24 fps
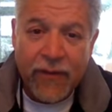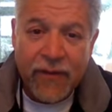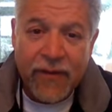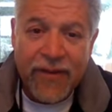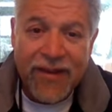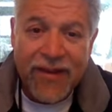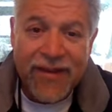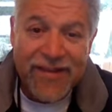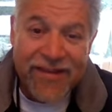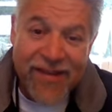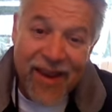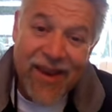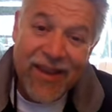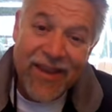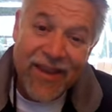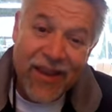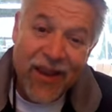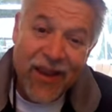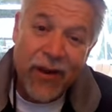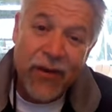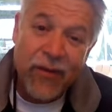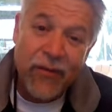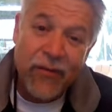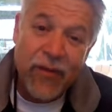to take
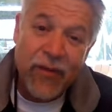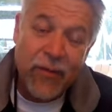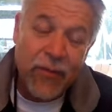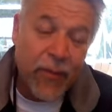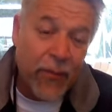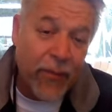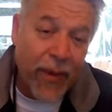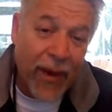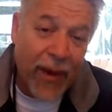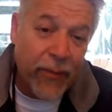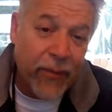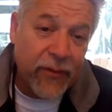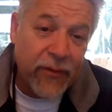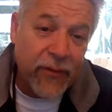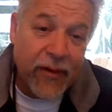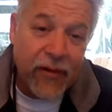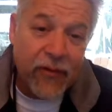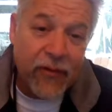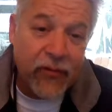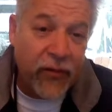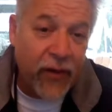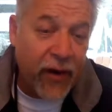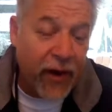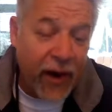care of them. The Bible
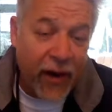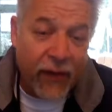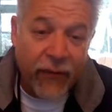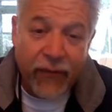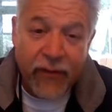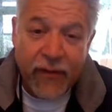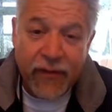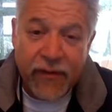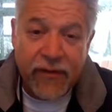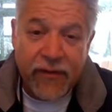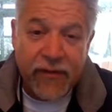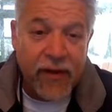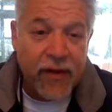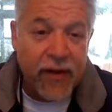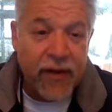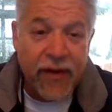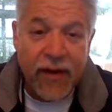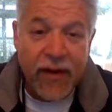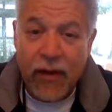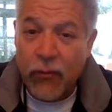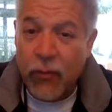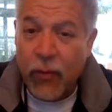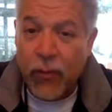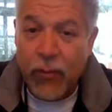says, for every
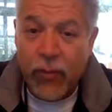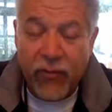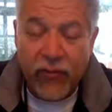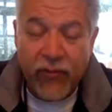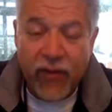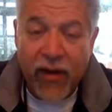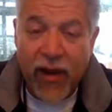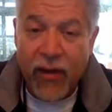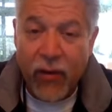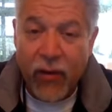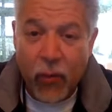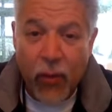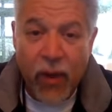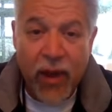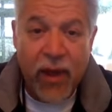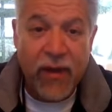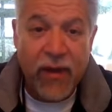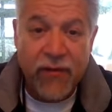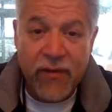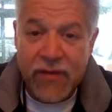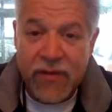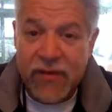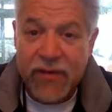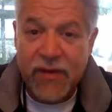sin, he will provide a way
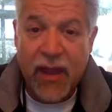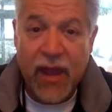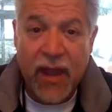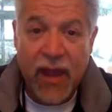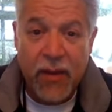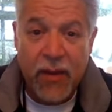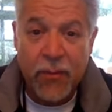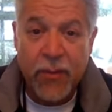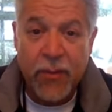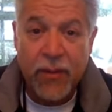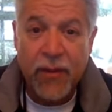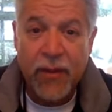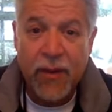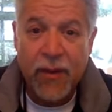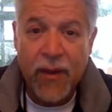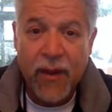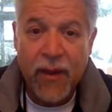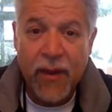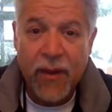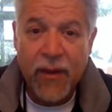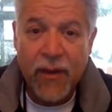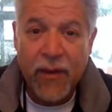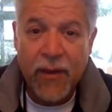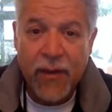of escape.
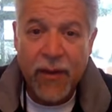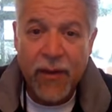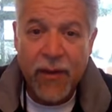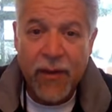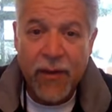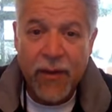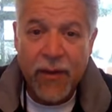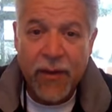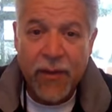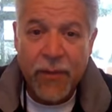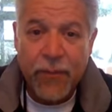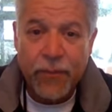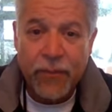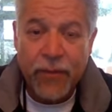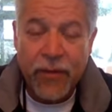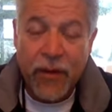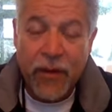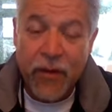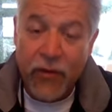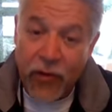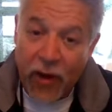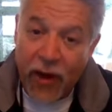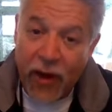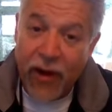
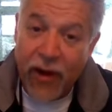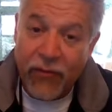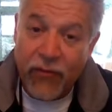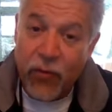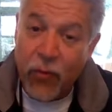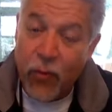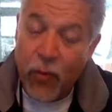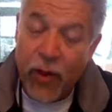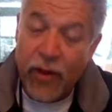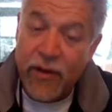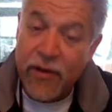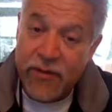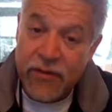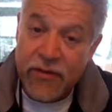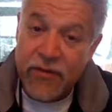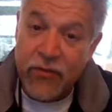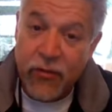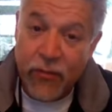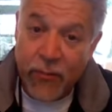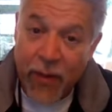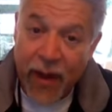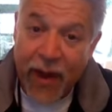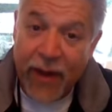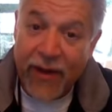Now, not everyone is
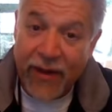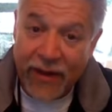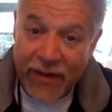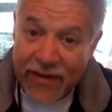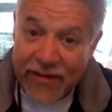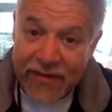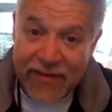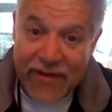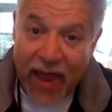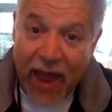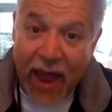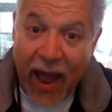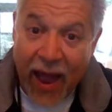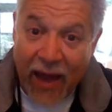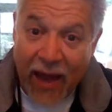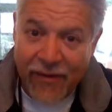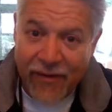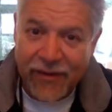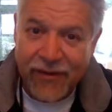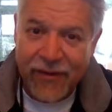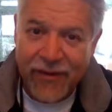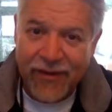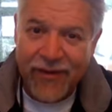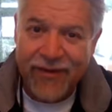dramatic as that,